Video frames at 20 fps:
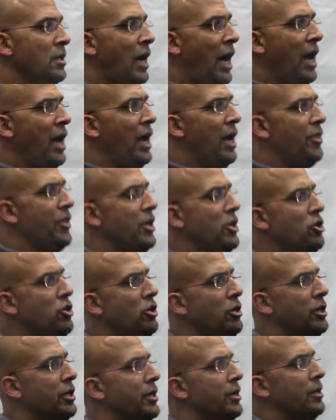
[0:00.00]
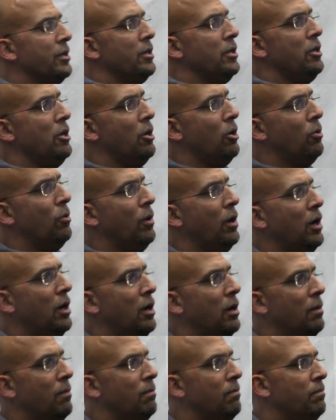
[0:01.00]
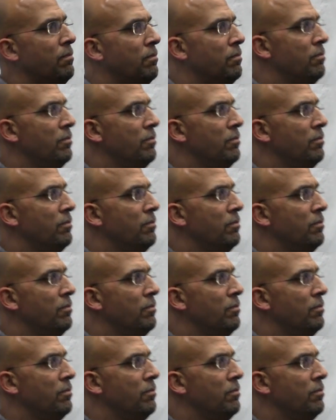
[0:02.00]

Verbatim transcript: I, I think good. You know, um,